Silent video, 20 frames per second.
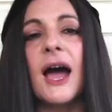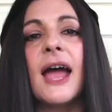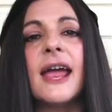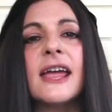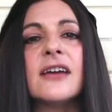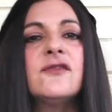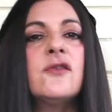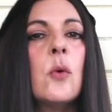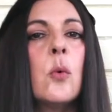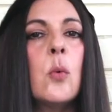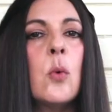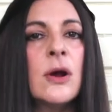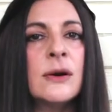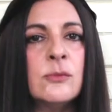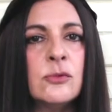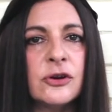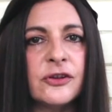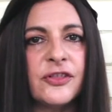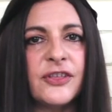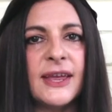I have
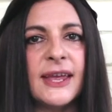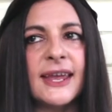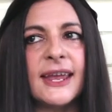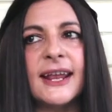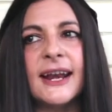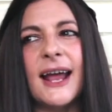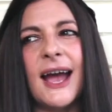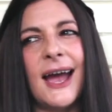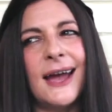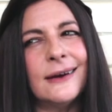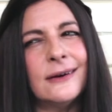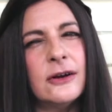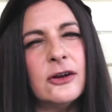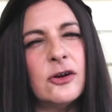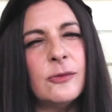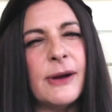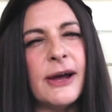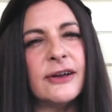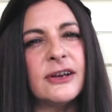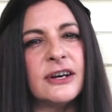one more thing, and I don't
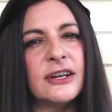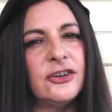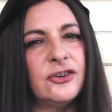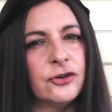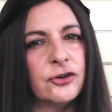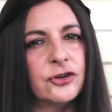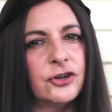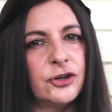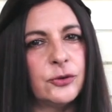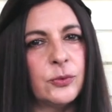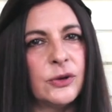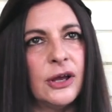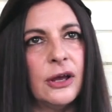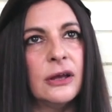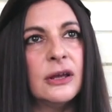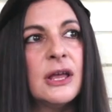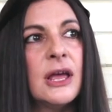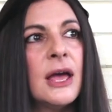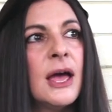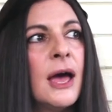know about it at your
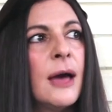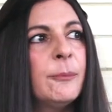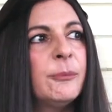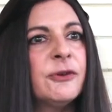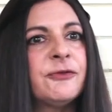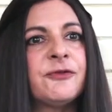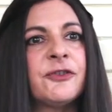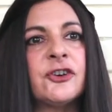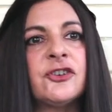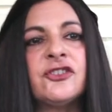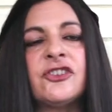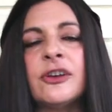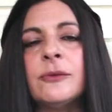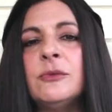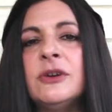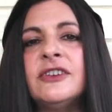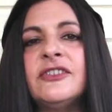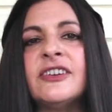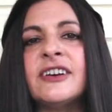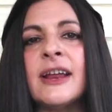Goodwill, but for
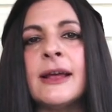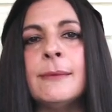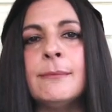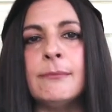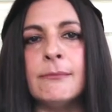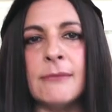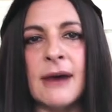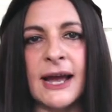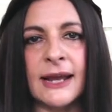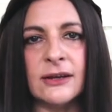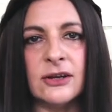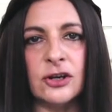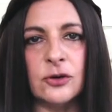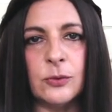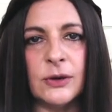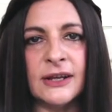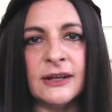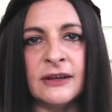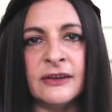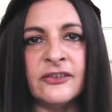some reason at my
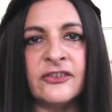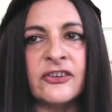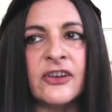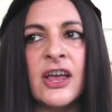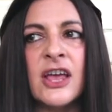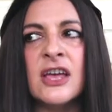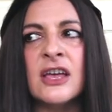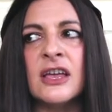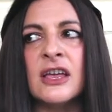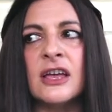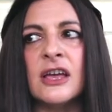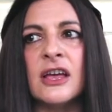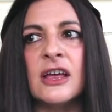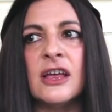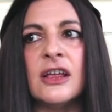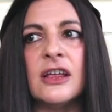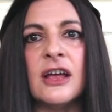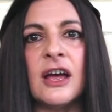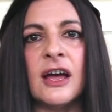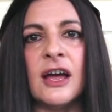Goodwills,
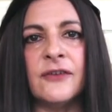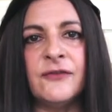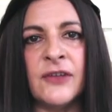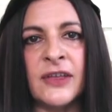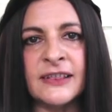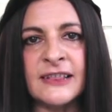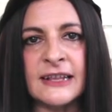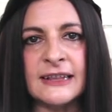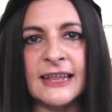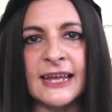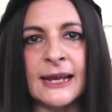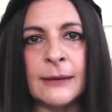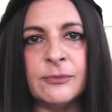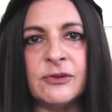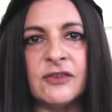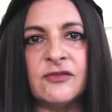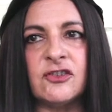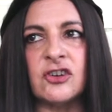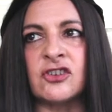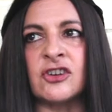I feel like the
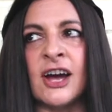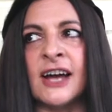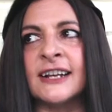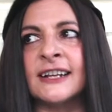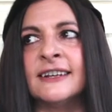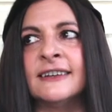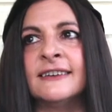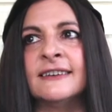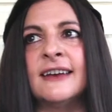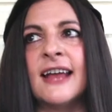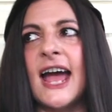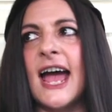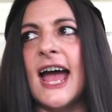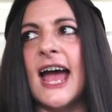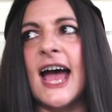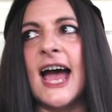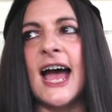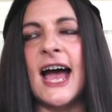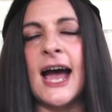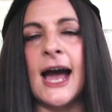lamps have just gotten
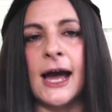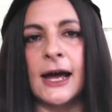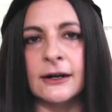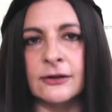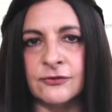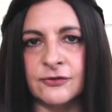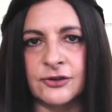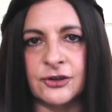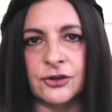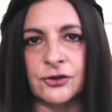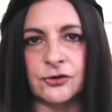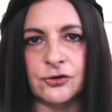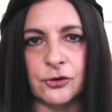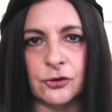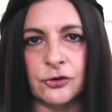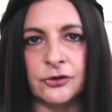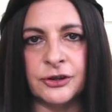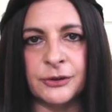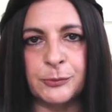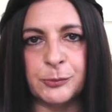out of
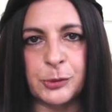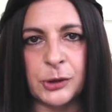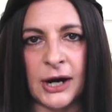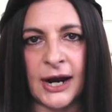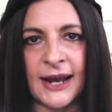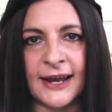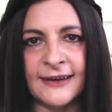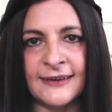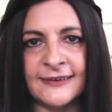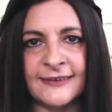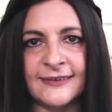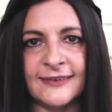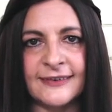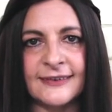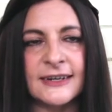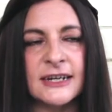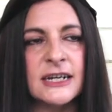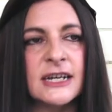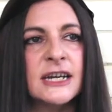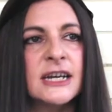control in
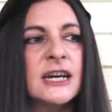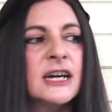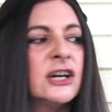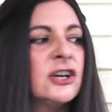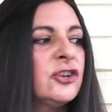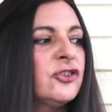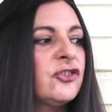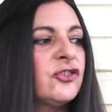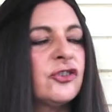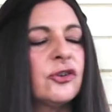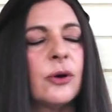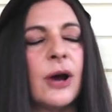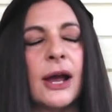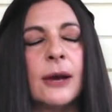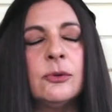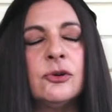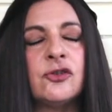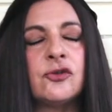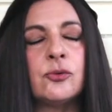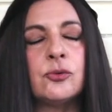price. So
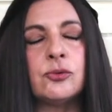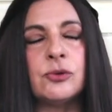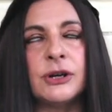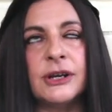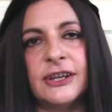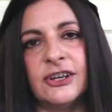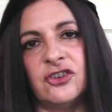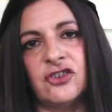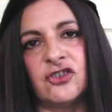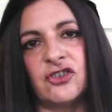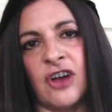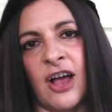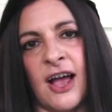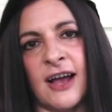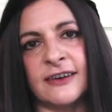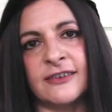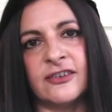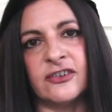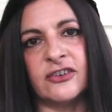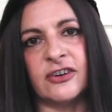I was really
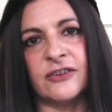shocked